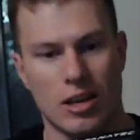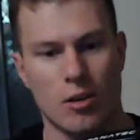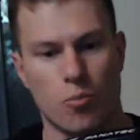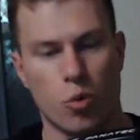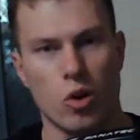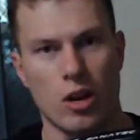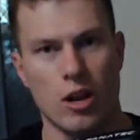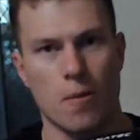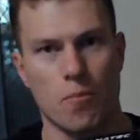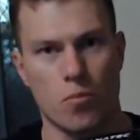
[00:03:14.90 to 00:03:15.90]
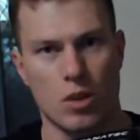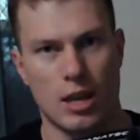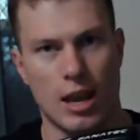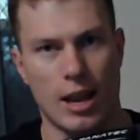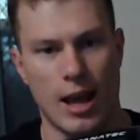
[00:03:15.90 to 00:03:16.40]
put it in and
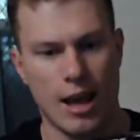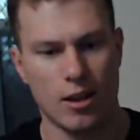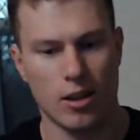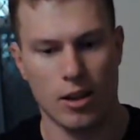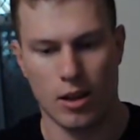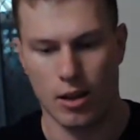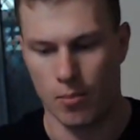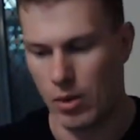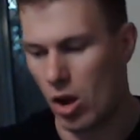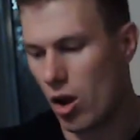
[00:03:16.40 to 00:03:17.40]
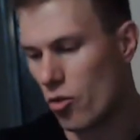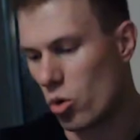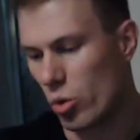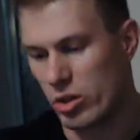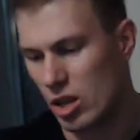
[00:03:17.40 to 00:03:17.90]
get it out. But
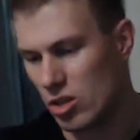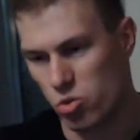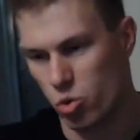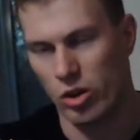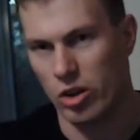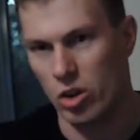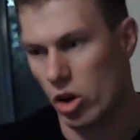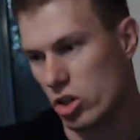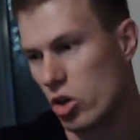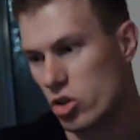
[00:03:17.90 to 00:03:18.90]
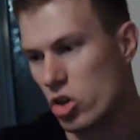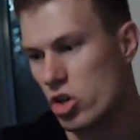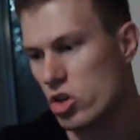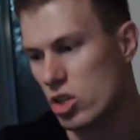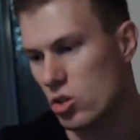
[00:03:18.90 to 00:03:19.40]
overall, it's really nice. I do
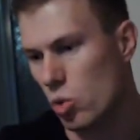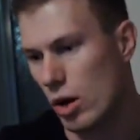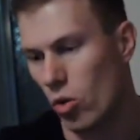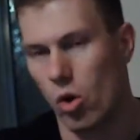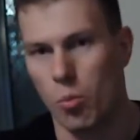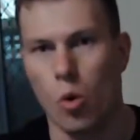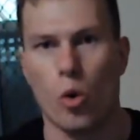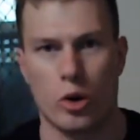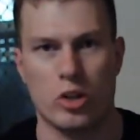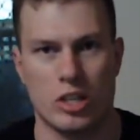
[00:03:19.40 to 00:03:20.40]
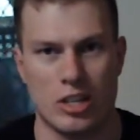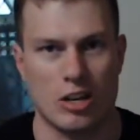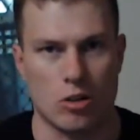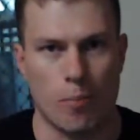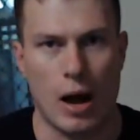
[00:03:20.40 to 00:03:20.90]
use this one a lot more because there's
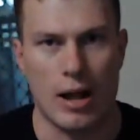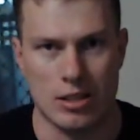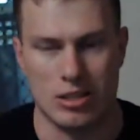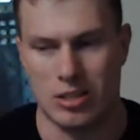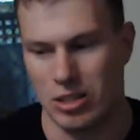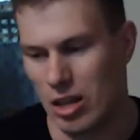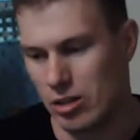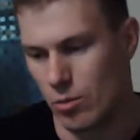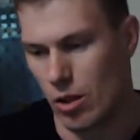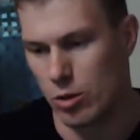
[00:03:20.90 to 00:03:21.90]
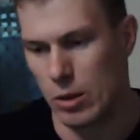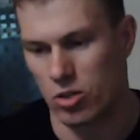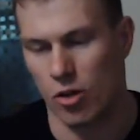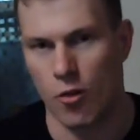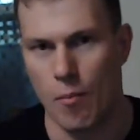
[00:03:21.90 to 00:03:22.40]
extra buttons,
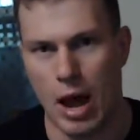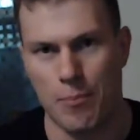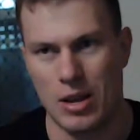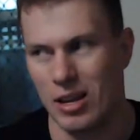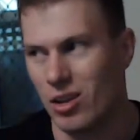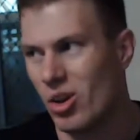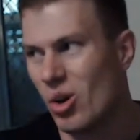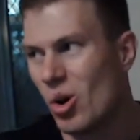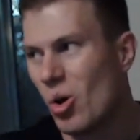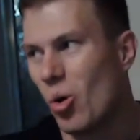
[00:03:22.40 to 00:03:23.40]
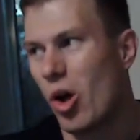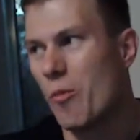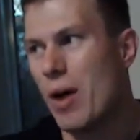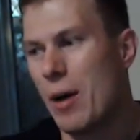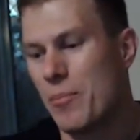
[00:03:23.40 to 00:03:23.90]
especially for mapping. Although
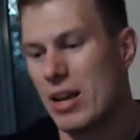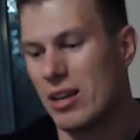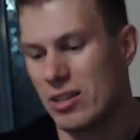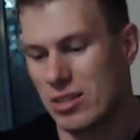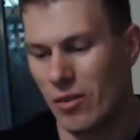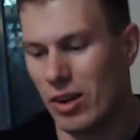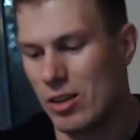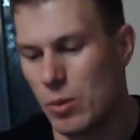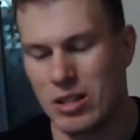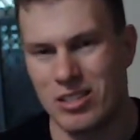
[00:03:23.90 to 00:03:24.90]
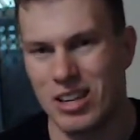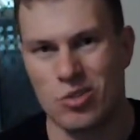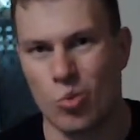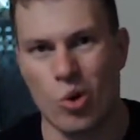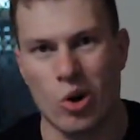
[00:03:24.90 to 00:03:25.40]
mapping, some of these buttons
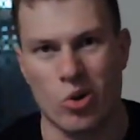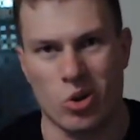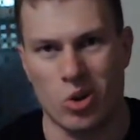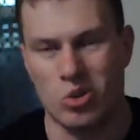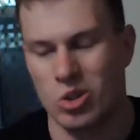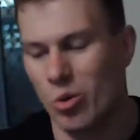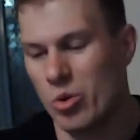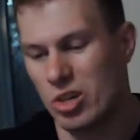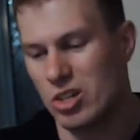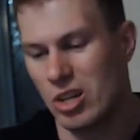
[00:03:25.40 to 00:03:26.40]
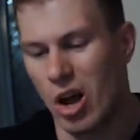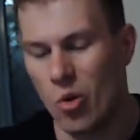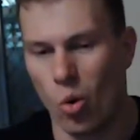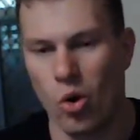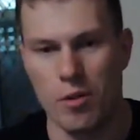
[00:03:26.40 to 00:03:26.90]
doesn't work on console, which is
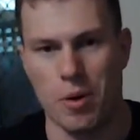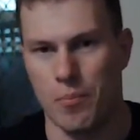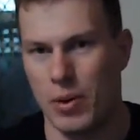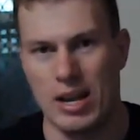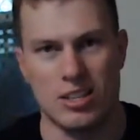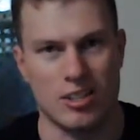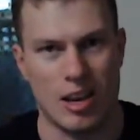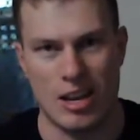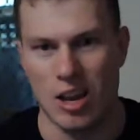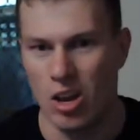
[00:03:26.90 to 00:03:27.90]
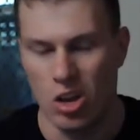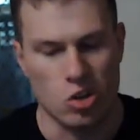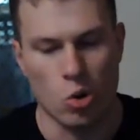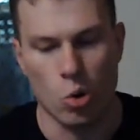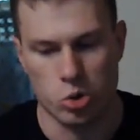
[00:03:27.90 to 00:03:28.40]
annoying, but PC,
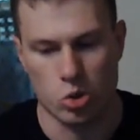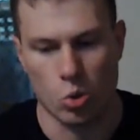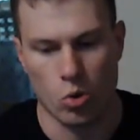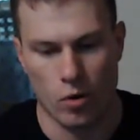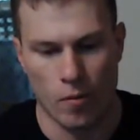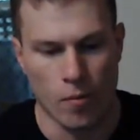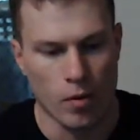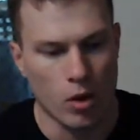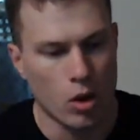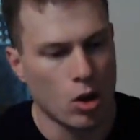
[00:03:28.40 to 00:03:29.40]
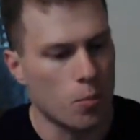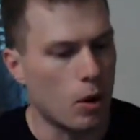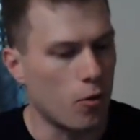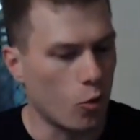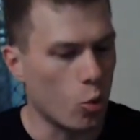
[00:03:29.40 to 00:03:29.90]
you're all sorted. But
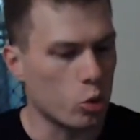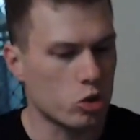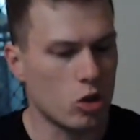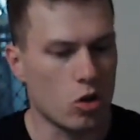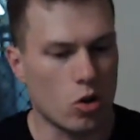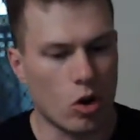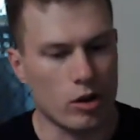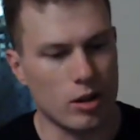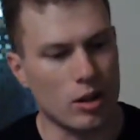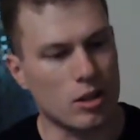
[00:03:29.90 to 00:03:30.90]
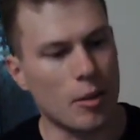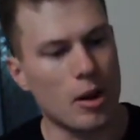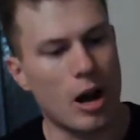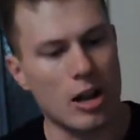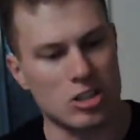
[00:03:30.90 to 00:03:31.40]
I've also got the
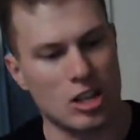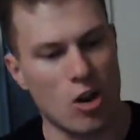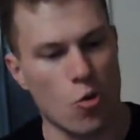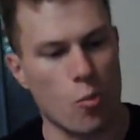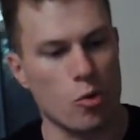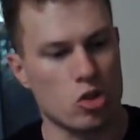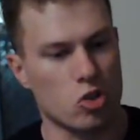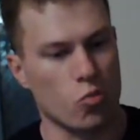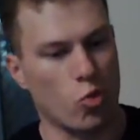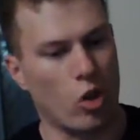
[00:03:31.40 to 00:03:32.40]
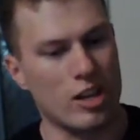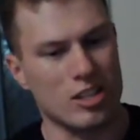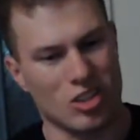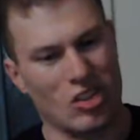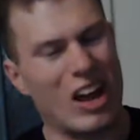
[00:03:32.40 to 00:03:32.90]
WRC rim
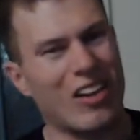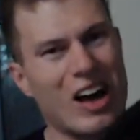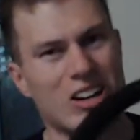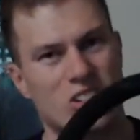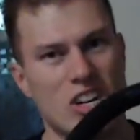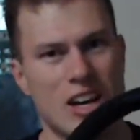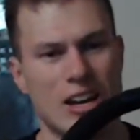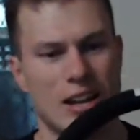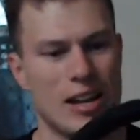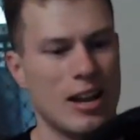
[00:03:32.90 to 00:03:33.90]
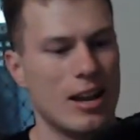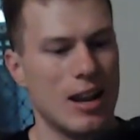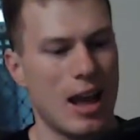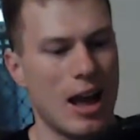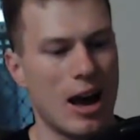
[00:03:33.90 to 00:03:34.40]
released late last year.
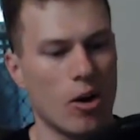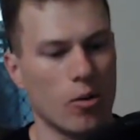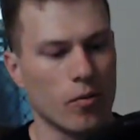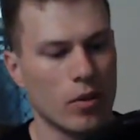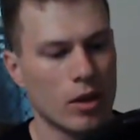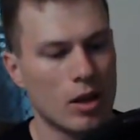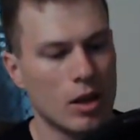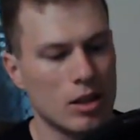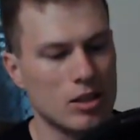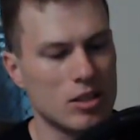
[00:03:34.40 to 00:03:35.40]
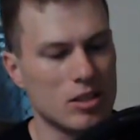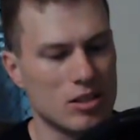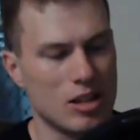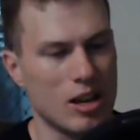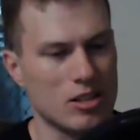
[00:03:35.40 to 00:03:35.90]
Now, this is a
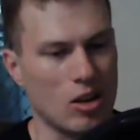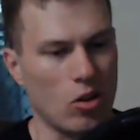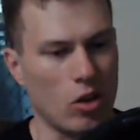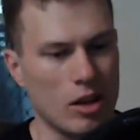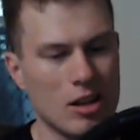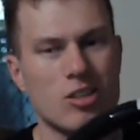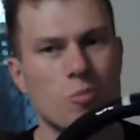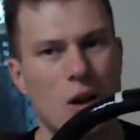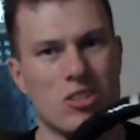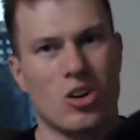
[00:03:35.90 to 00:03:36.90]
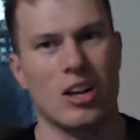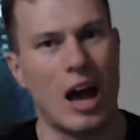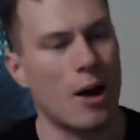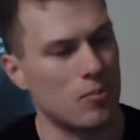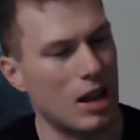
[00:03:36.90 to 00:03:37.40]
CSL Elite. This is basically an
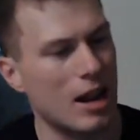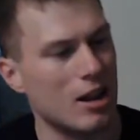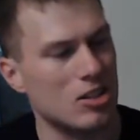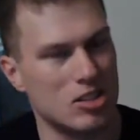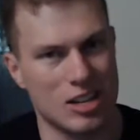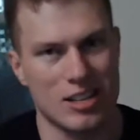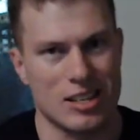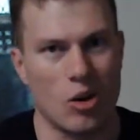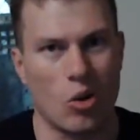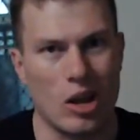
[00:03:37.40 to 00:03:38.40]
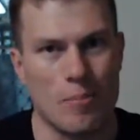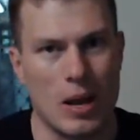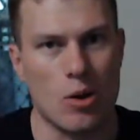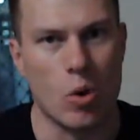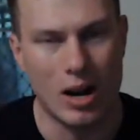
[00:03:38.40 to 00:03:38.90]
updated CSL Elite
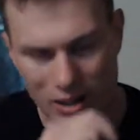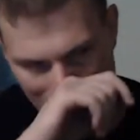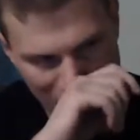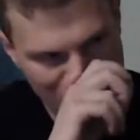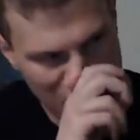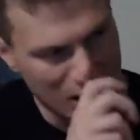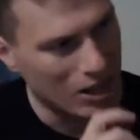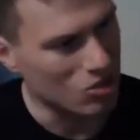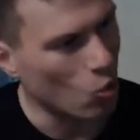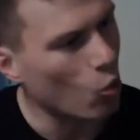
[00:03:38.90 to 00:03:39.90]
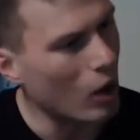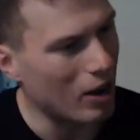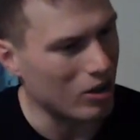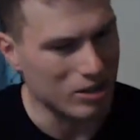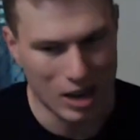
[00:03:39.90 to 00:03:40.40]
P1, and it's all
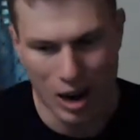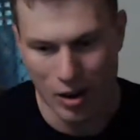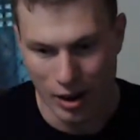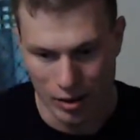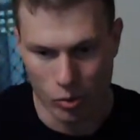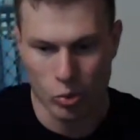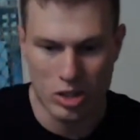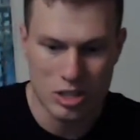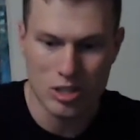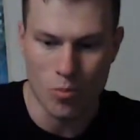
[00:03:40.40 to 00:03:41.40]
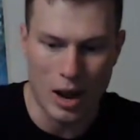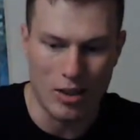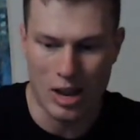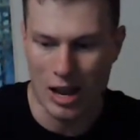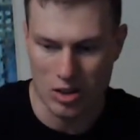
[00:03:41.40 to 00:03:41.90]
Alcantara. Well, this is
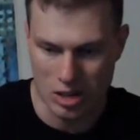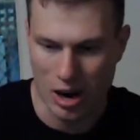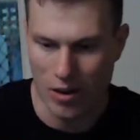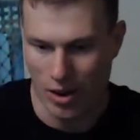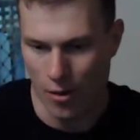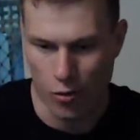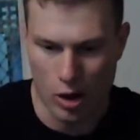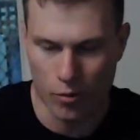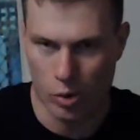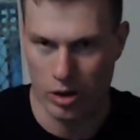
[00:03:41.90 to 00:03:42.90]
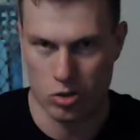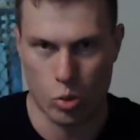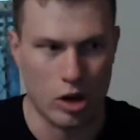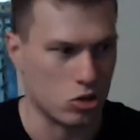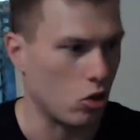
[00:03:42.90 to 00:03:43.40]
mainly Alcantara, the F1 one as
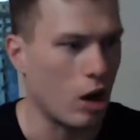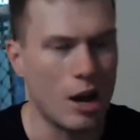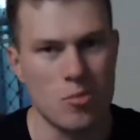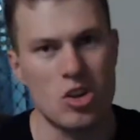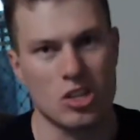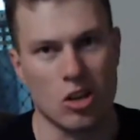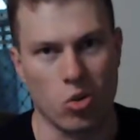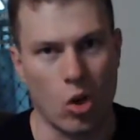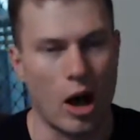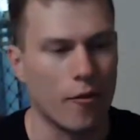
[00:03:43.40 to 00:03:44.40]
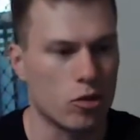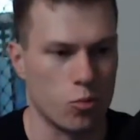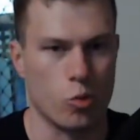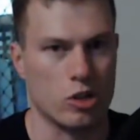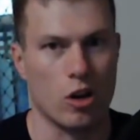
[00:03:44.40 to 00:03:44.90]
well. So I'm using gloves,
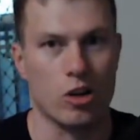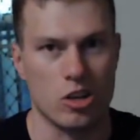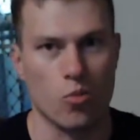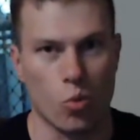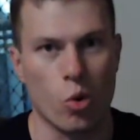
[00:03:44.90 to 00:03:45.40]
which I didn't want to